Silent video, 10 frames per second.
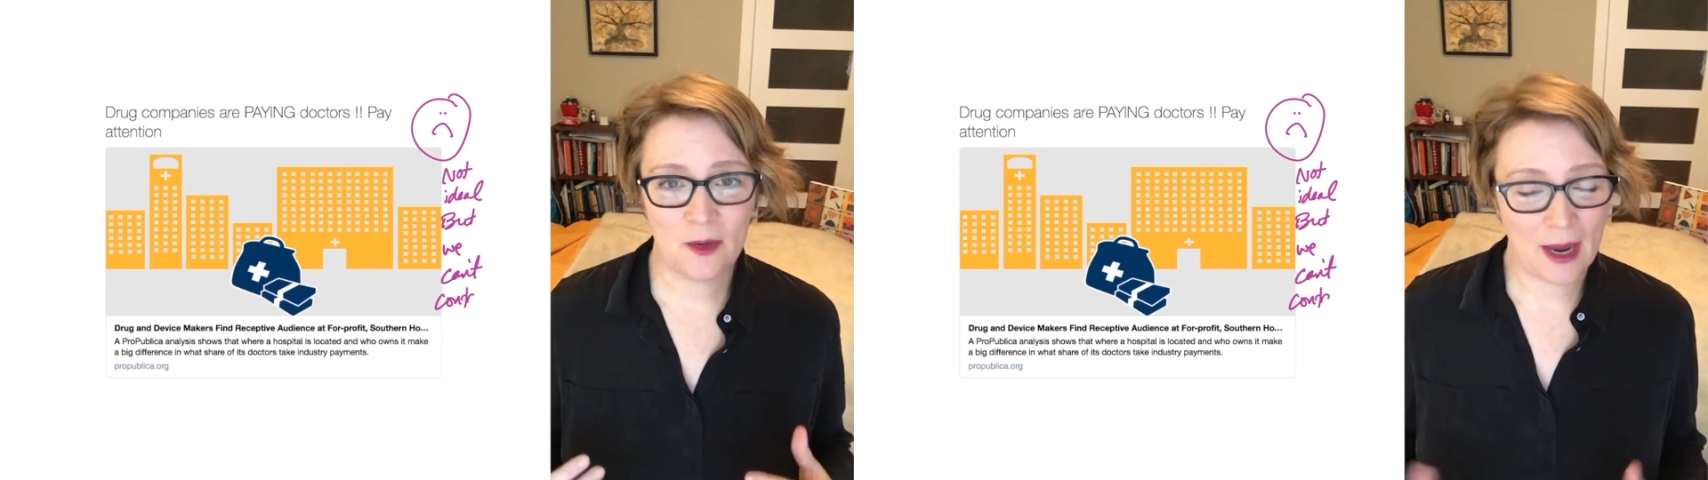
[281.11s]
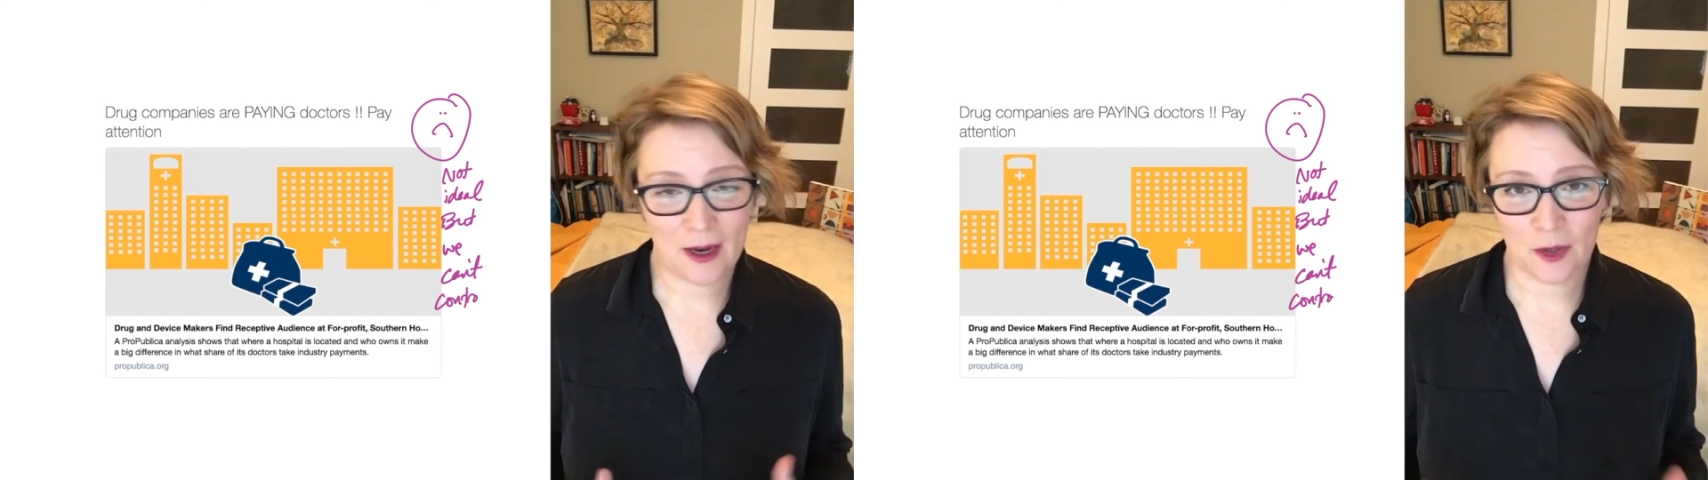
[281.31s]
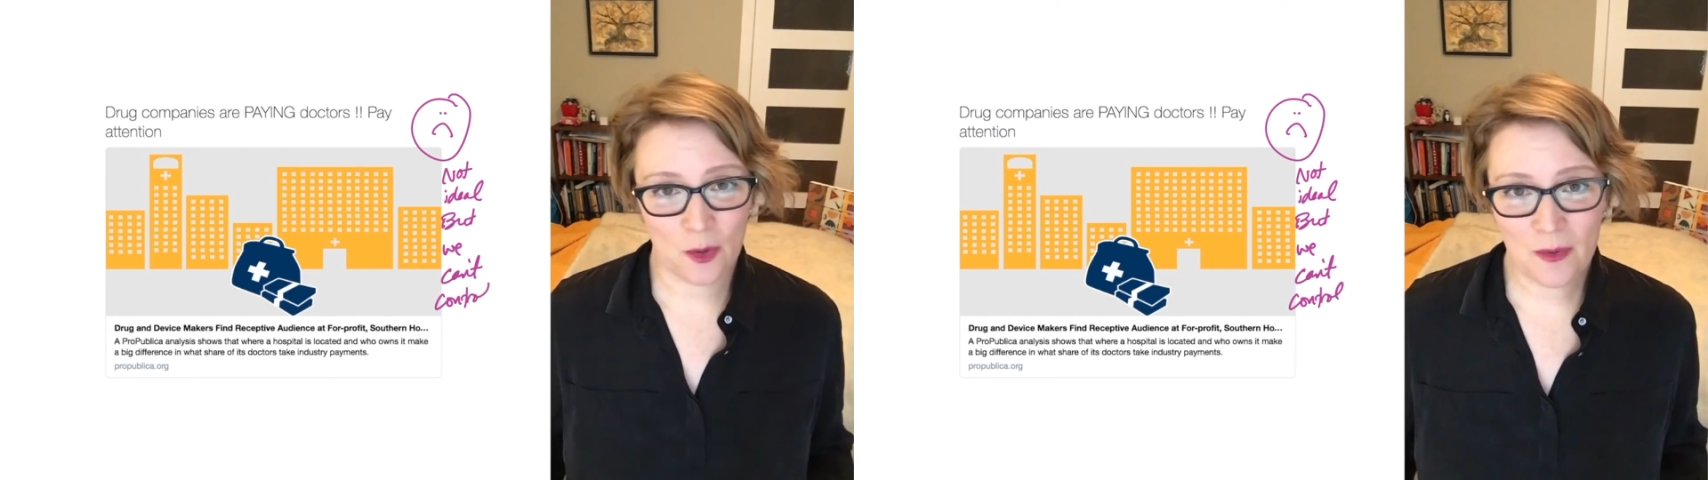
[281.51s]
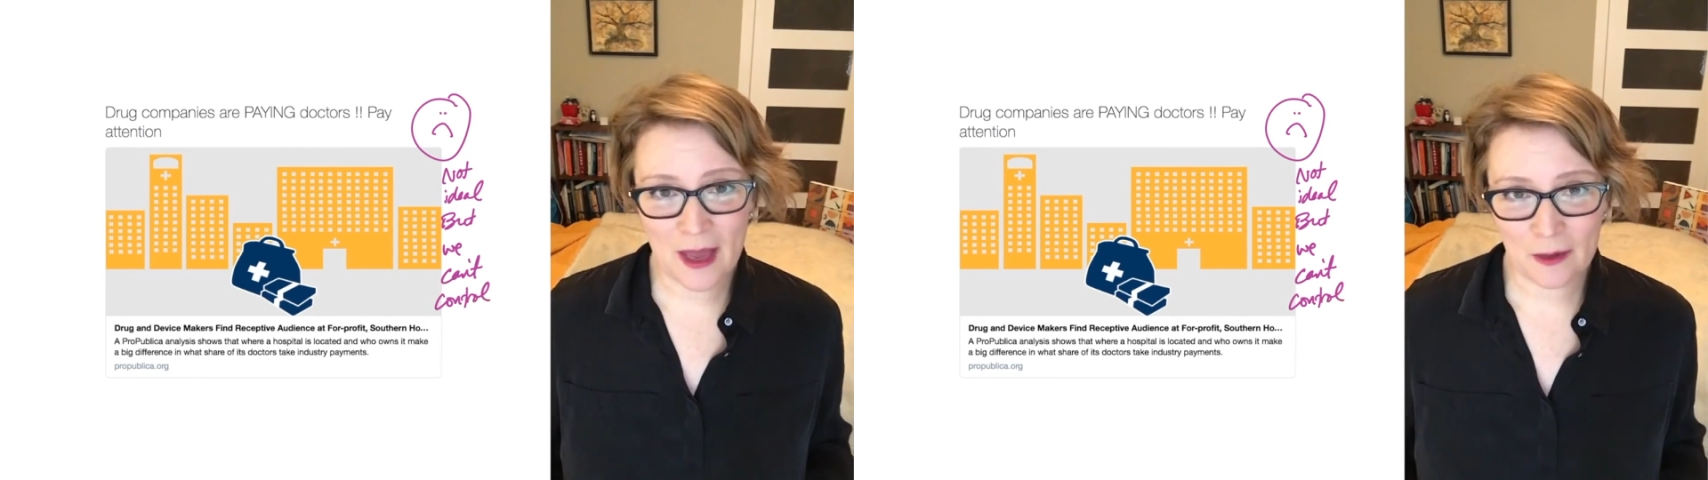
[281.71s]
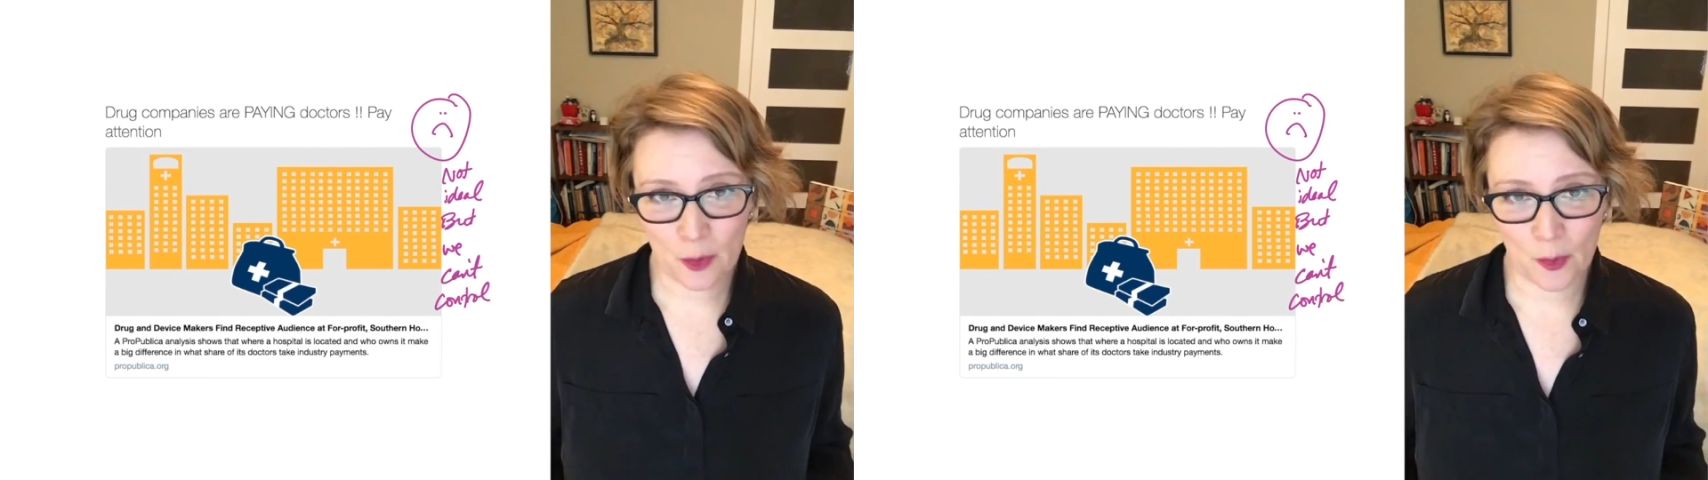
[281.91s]
can't control
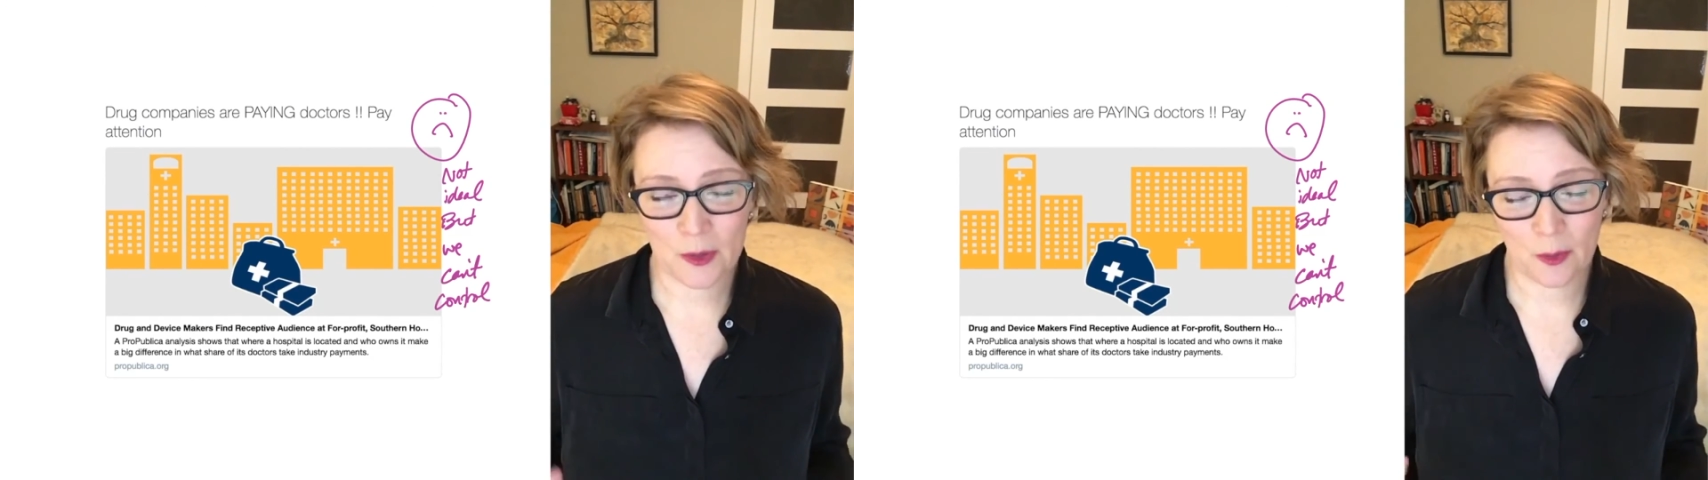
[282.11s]
that, of course.